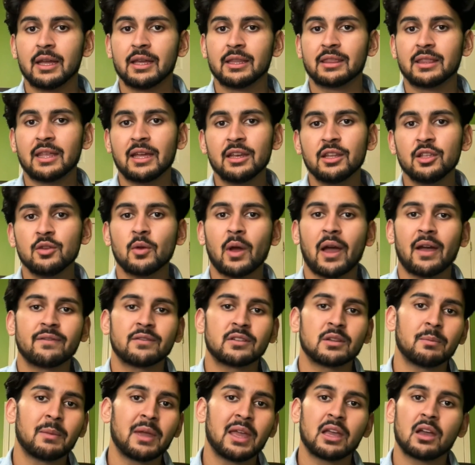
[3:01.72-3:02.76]
Then you have to
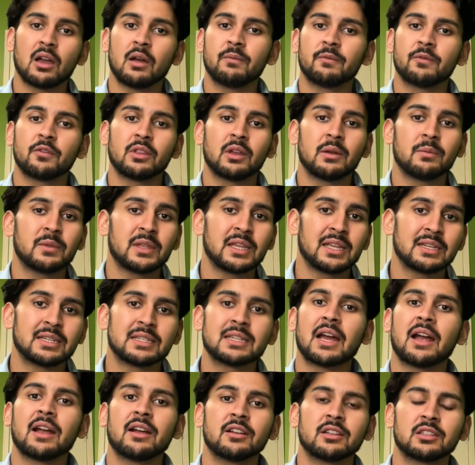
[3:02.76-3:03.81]
make up for them the
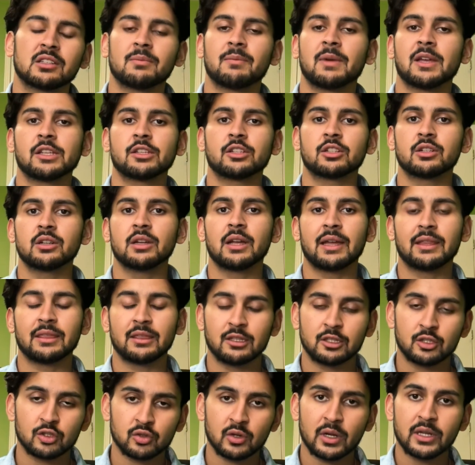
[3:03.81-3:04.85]
entire semester and the
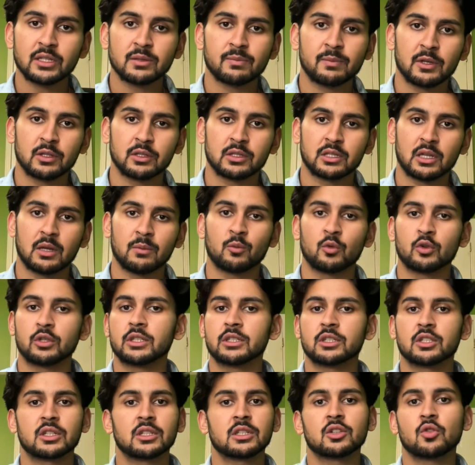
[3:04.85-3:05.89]
stress builds up, which is
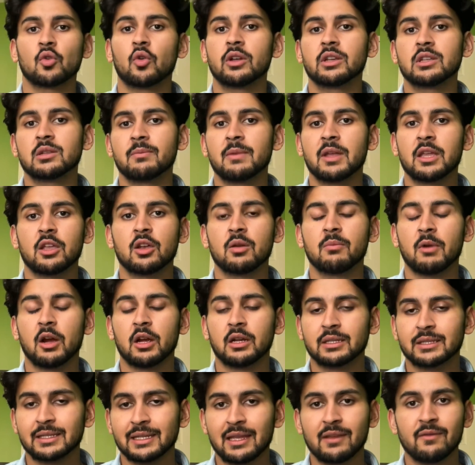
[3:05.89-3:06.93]
just going to make your
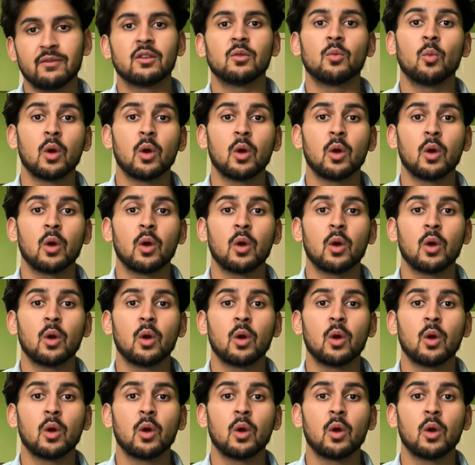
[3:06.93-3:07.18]
marks even